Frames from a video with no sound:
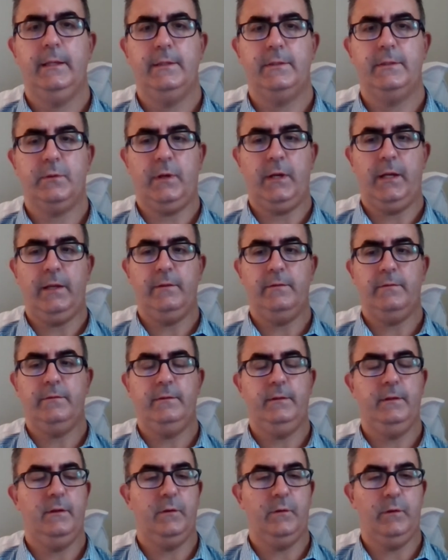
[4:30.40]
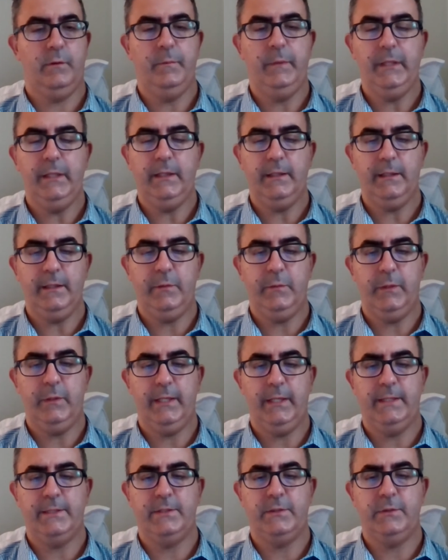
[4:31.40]
And so I, immediately
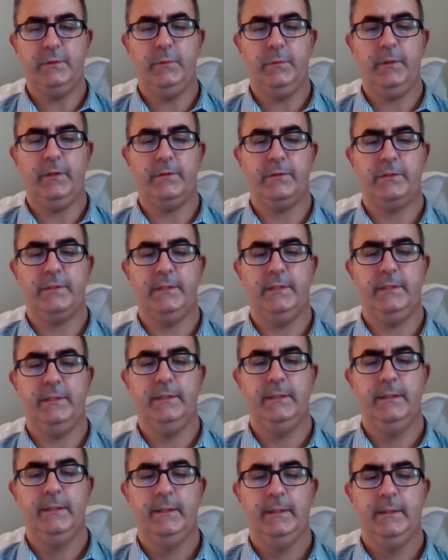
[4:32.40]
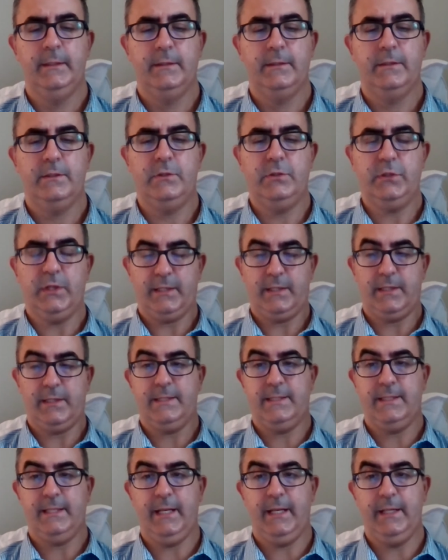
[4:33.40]
went into Pearson to check
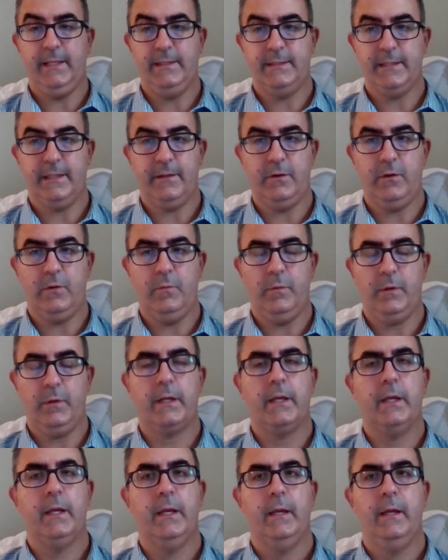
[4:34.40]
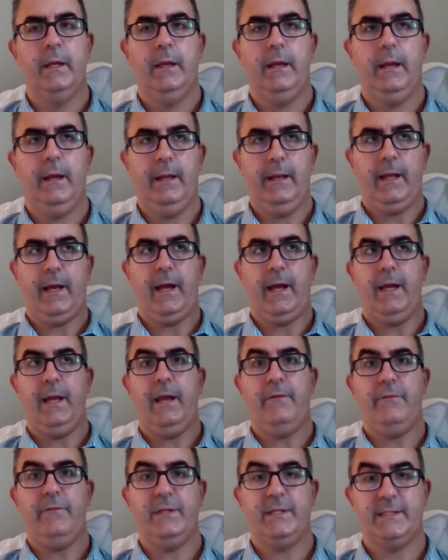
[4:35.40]
the settings on the homework. And I
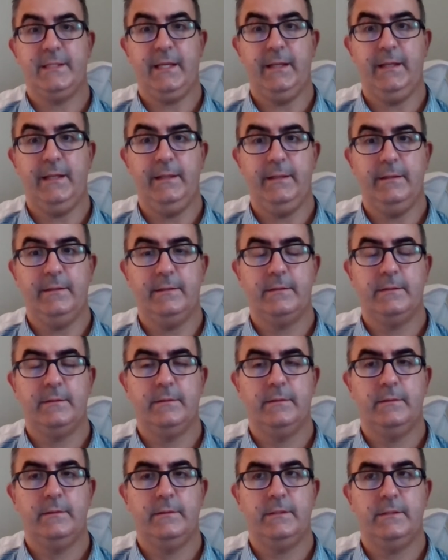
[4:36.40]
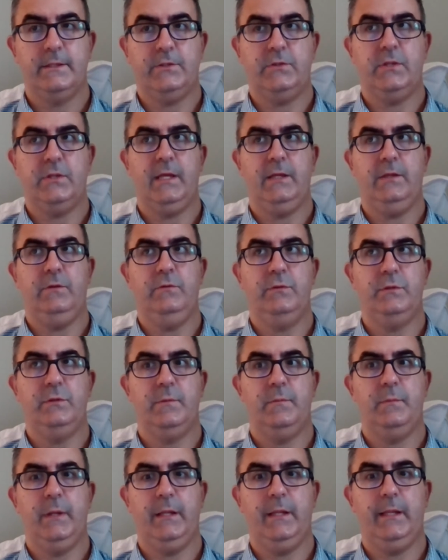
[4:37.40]
have the settings such that you
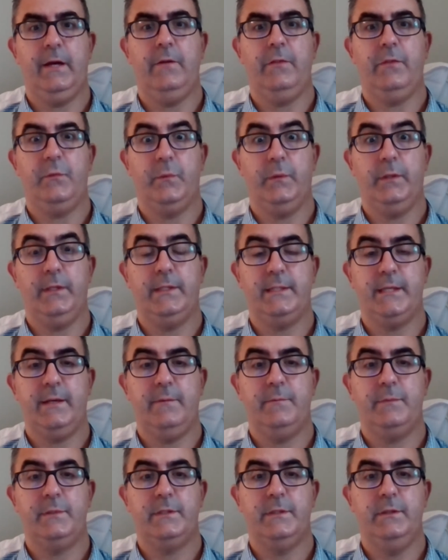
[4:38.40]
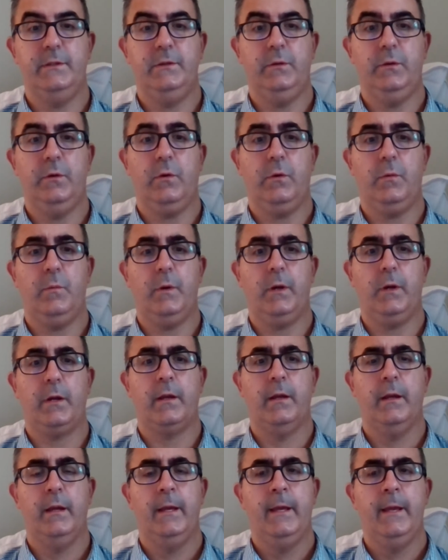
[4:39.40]
should be allowed 3 attempts to do your homework.